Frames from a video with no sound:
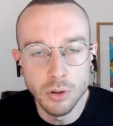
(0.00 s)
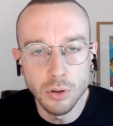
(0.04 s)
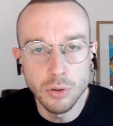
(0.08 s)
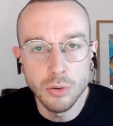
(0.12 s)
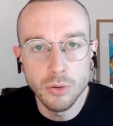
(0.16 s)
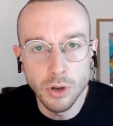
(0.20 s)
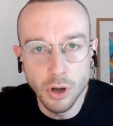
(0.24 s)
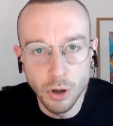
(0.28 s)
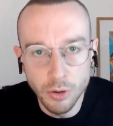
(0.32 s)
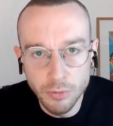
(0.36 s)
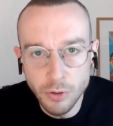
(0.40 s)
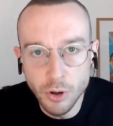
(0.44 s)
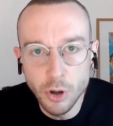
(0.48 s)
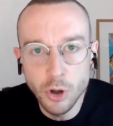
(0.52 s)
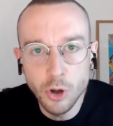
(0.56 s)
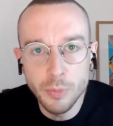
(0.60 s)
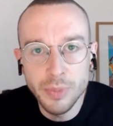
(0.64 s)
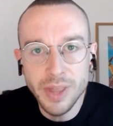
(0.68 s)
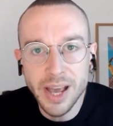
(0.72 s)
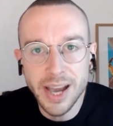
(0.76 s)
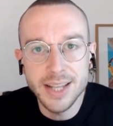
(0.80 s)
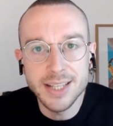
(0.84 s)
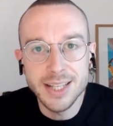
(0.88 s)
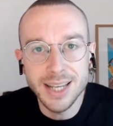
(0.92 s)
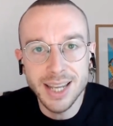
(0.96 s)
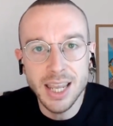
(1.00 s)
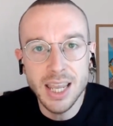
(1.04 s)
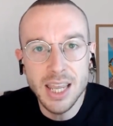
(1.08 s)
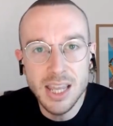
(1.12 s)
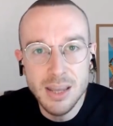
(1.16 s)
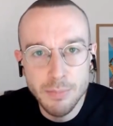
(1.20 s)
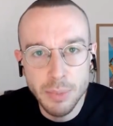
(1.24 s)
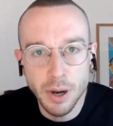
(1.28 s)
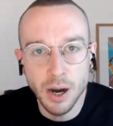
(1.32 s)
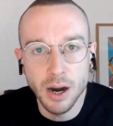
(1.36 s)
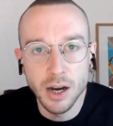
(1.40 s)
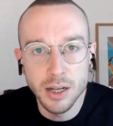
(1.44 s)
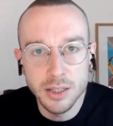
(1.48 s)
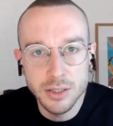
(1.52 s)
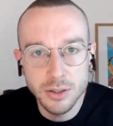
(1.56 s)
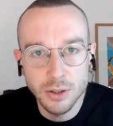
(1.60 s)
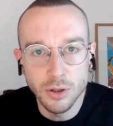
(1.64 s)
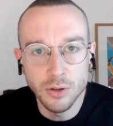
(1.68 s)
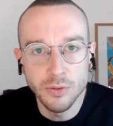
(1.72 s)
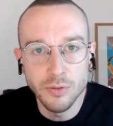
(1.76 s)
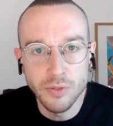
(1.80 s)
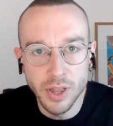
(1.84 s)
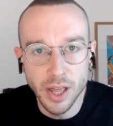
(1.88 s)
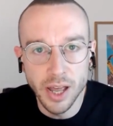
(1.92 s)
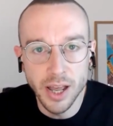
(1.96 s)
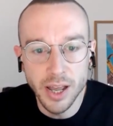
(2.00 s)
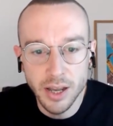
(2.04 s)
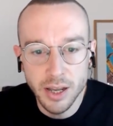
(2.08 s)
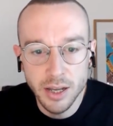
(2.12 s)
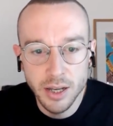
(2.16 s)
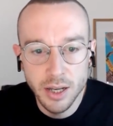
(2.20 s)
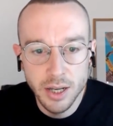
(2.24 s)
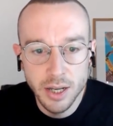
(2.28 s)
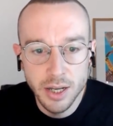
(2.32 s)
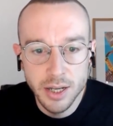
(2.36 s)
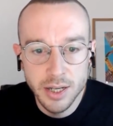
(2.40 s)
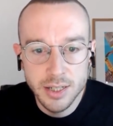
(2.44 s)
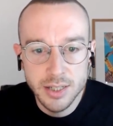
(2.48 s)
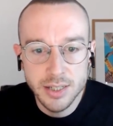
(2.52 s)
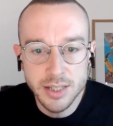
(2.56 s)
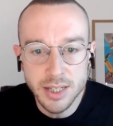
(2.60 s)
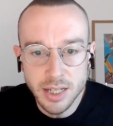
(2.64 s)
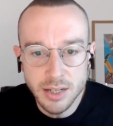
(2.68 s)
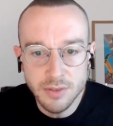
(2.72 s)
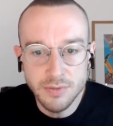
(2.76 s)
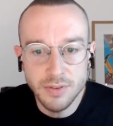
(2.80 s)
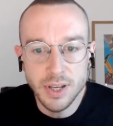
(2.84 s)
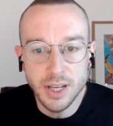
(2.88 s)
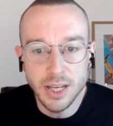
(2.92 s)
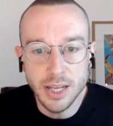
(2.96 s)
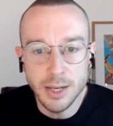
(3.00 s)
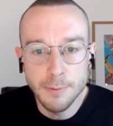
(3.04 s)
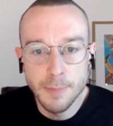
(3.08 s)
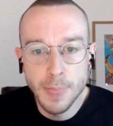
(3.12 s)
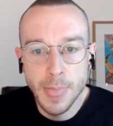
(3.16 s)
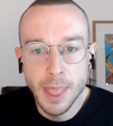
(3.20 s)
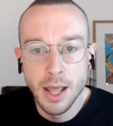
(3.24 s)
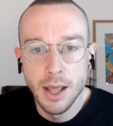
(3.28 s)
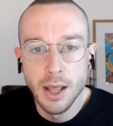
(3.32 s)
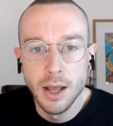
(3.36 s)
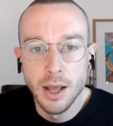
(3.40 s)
who, for whom that is a key part of their CV.